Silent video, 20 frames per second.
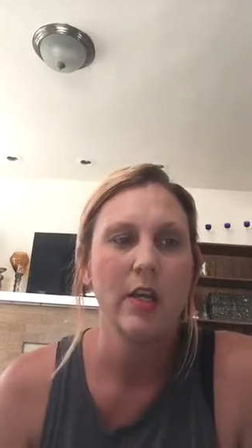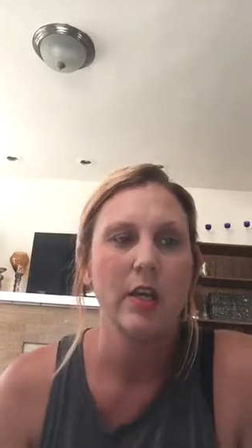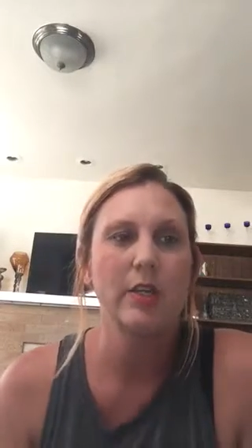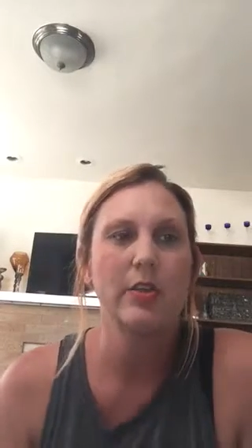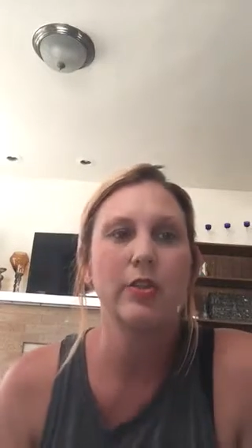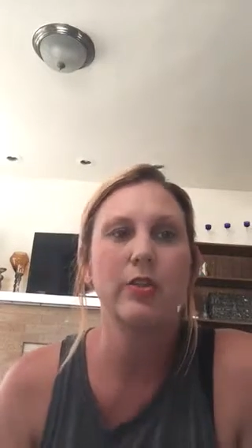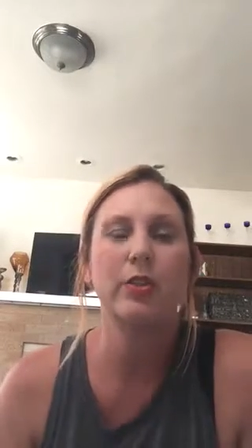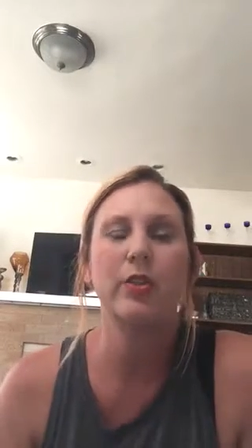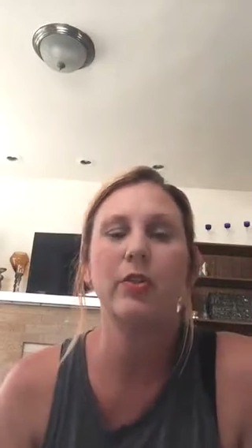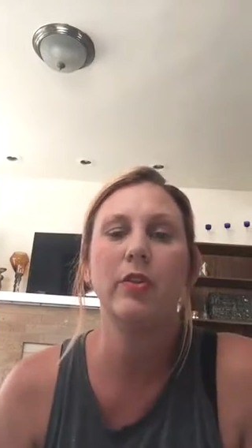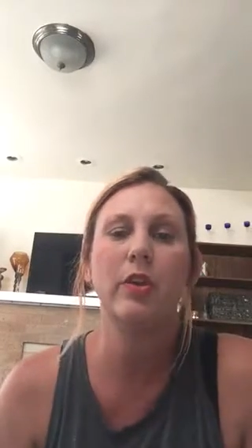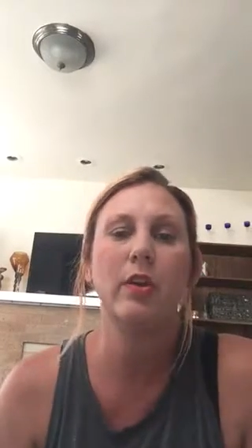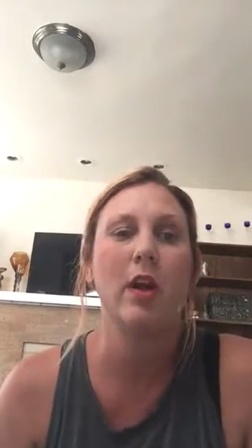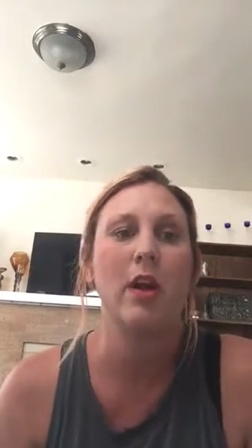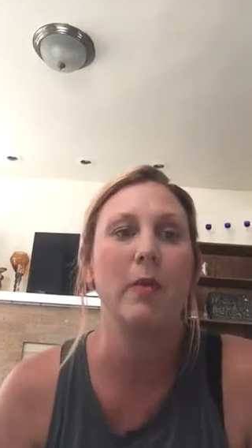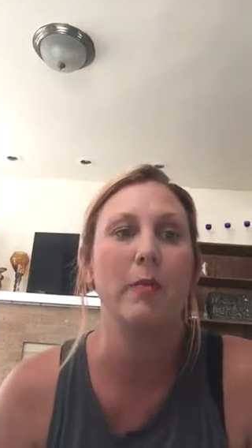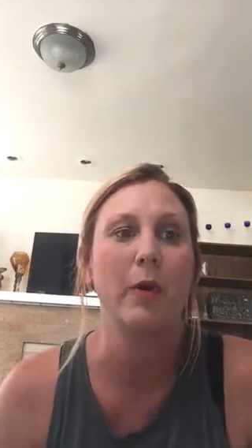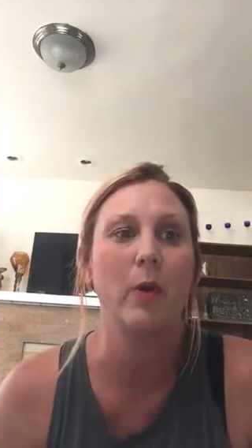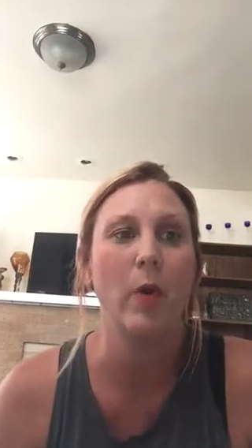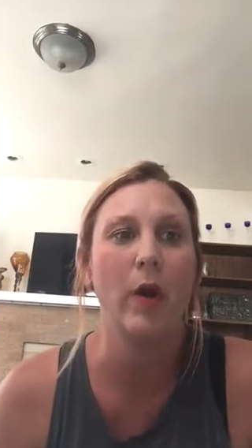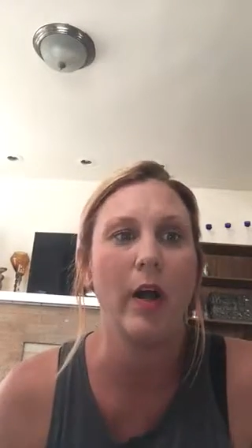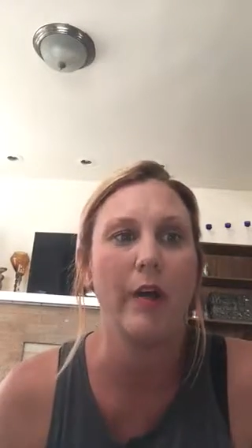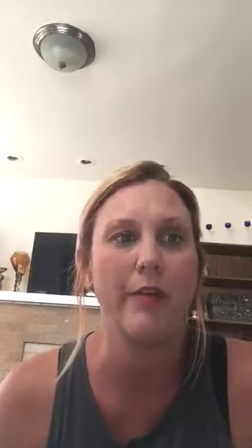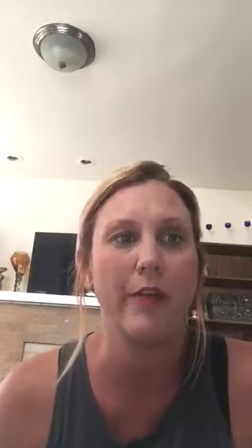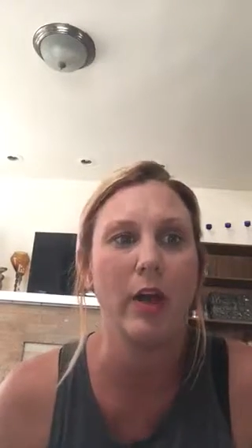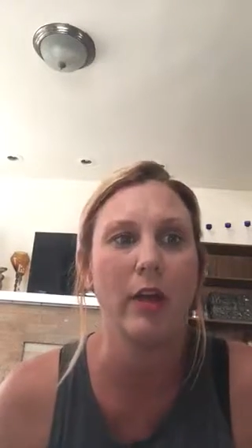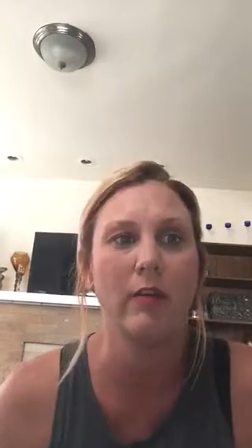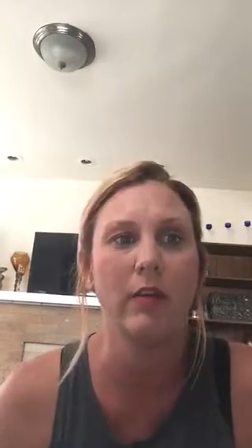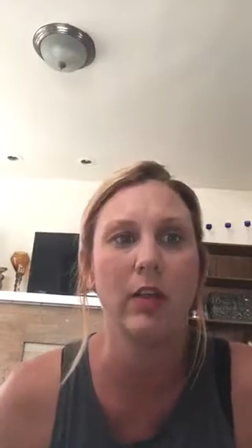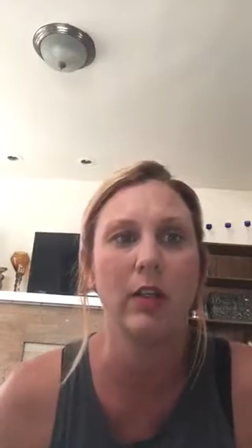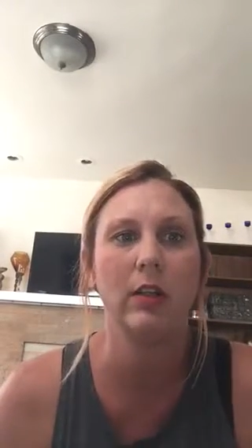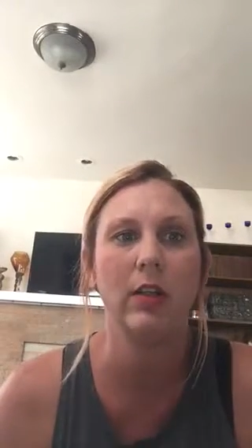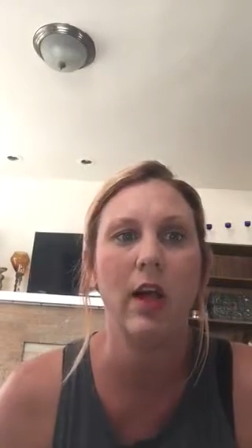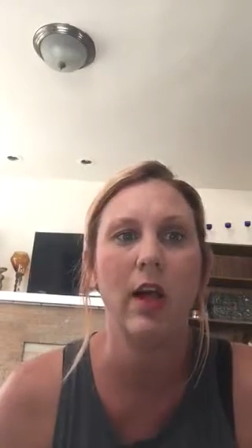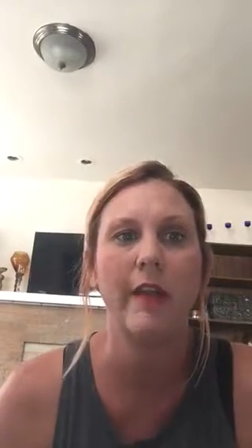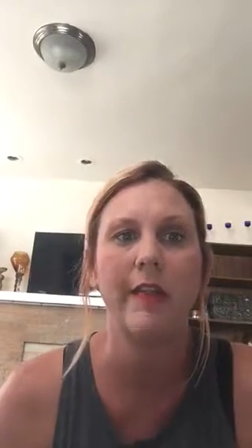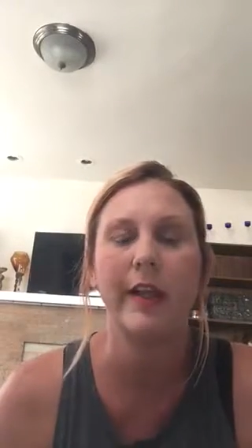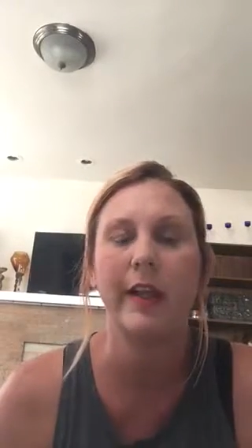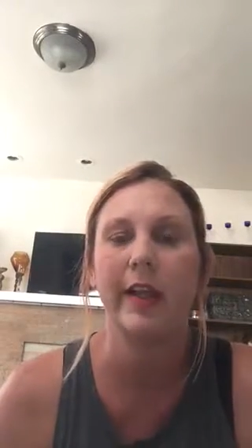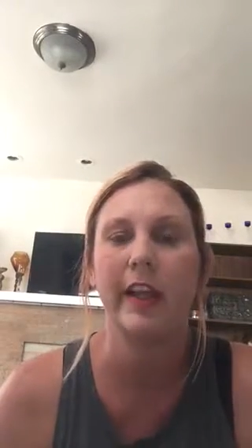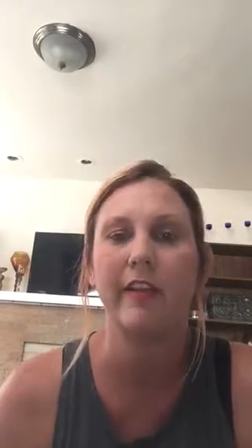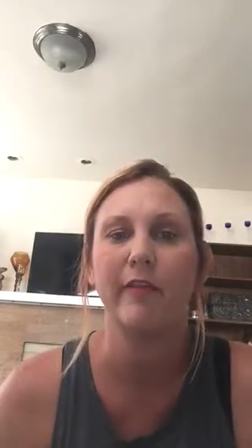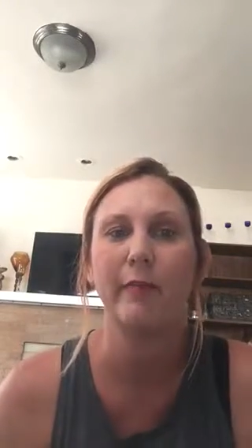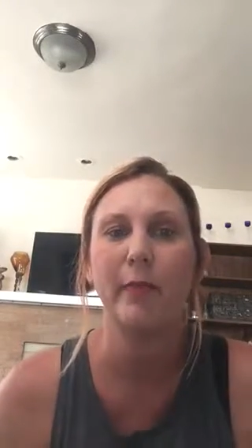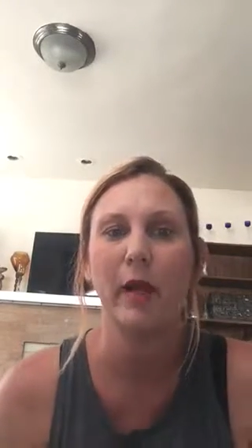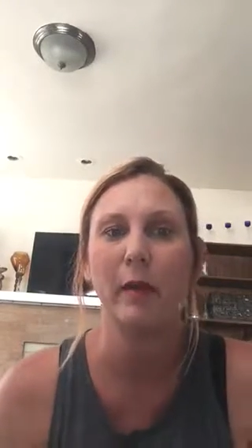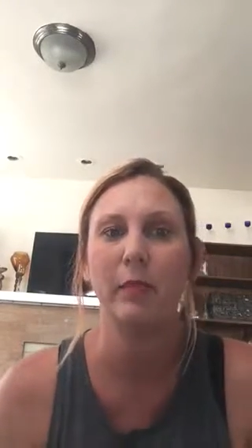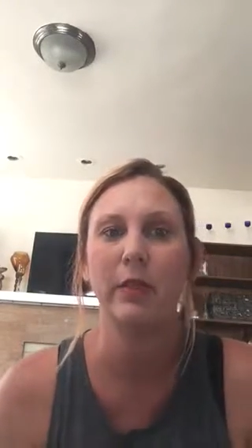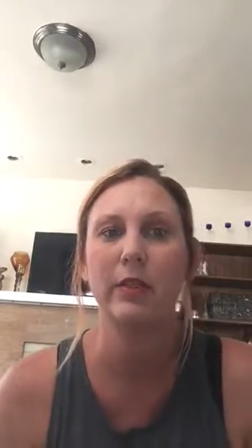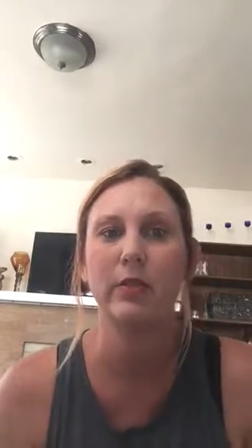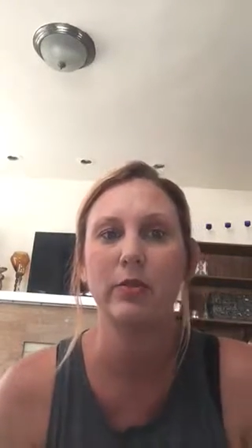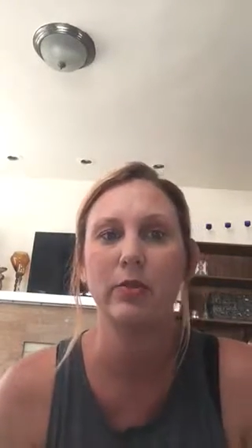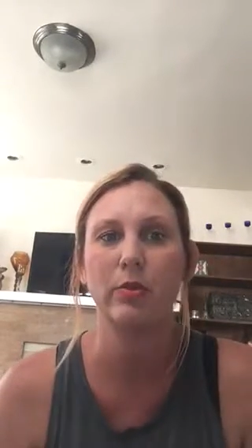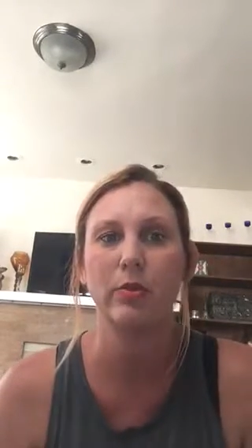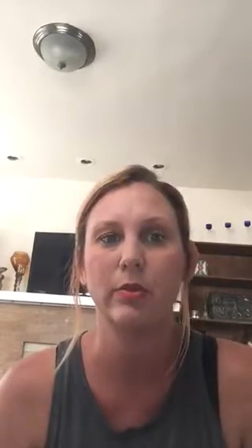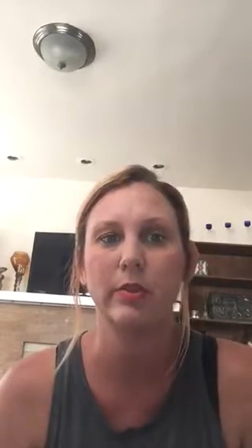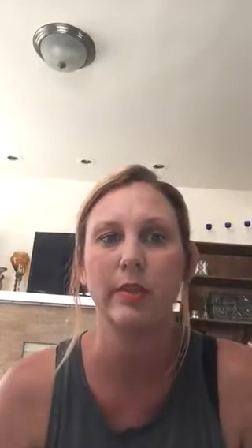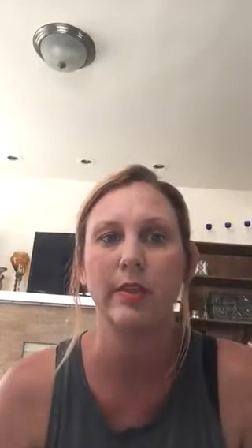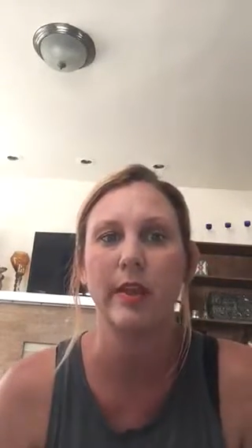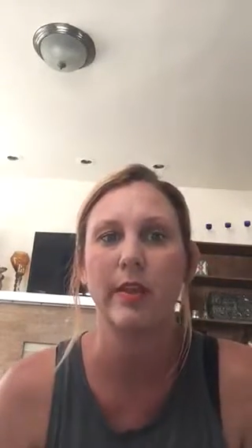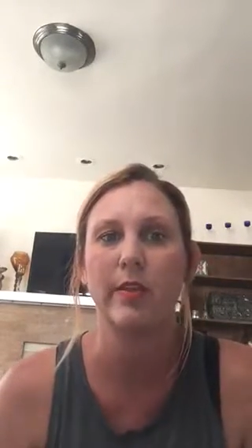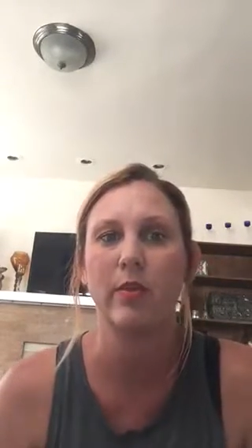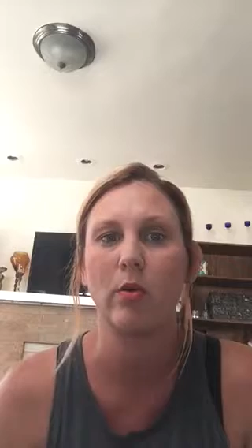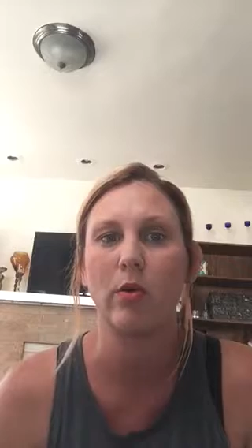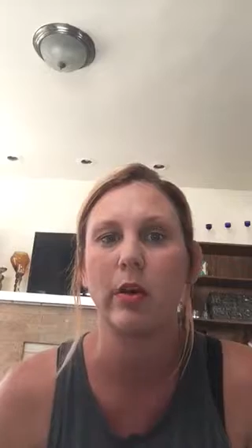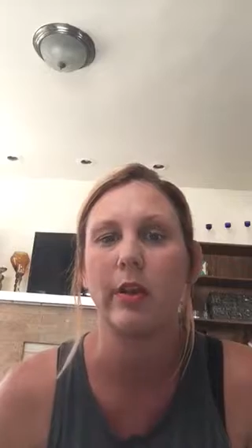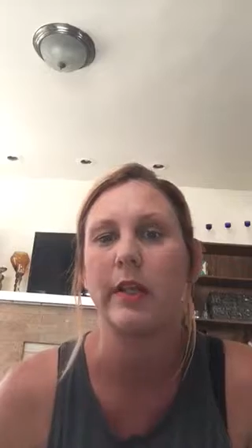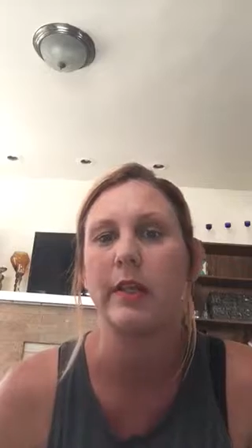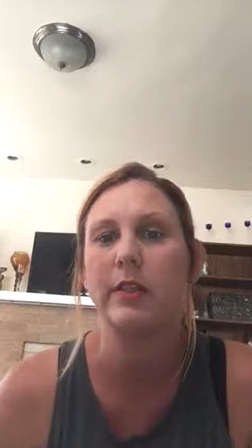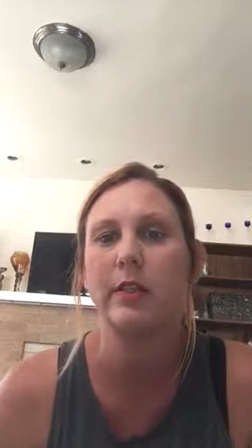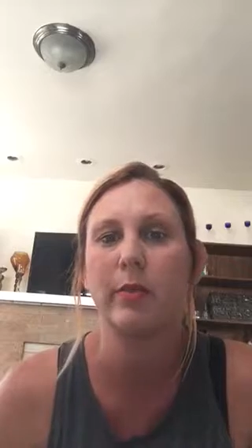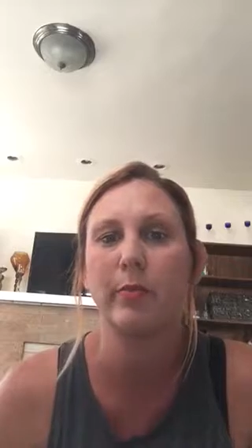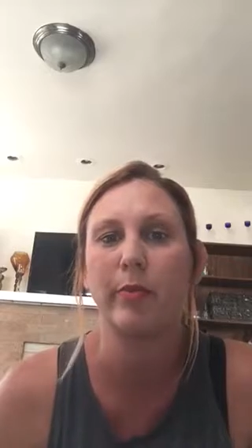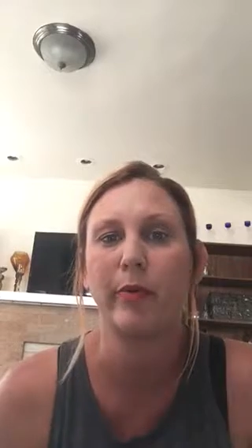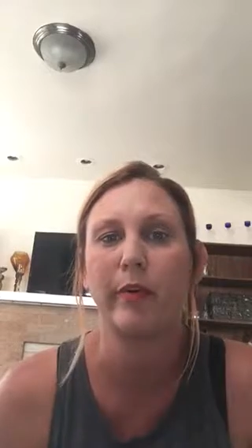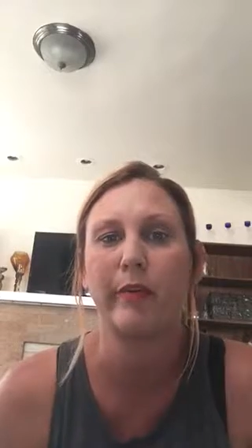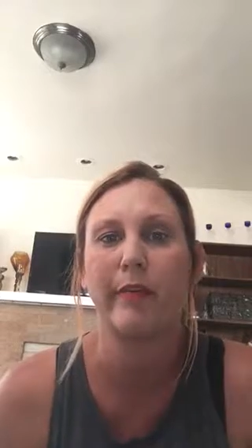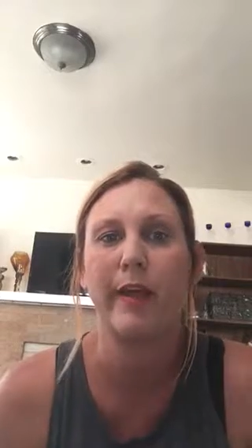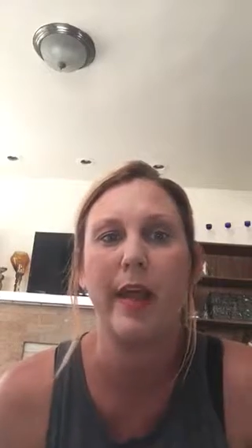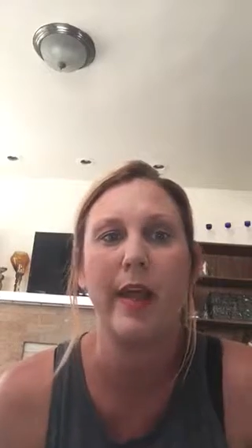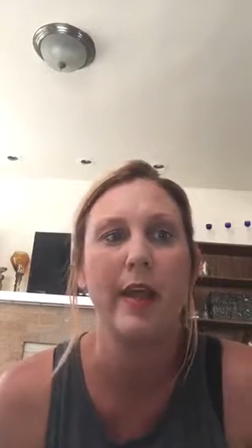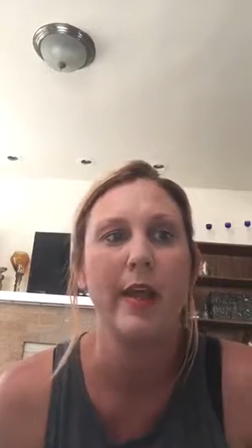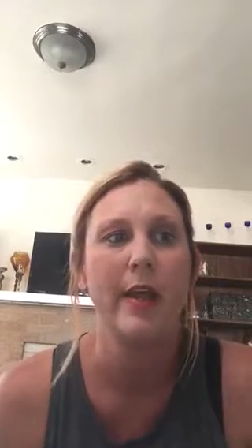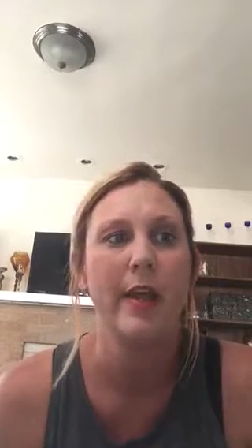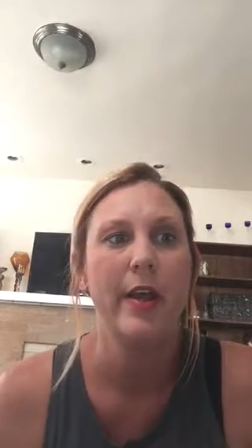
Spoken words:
sued the Commonwealth over a law that gave public schools the authority to prevent